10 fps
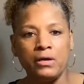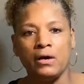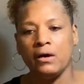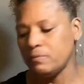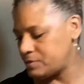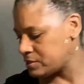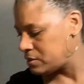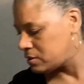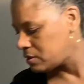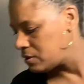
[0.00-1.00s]
cups
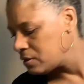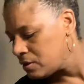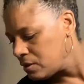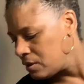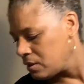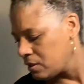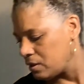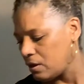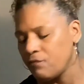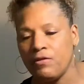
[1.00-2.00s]

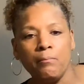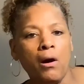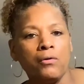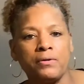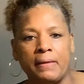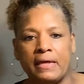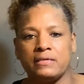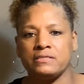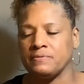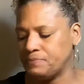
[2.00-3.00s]
of the mortar mix.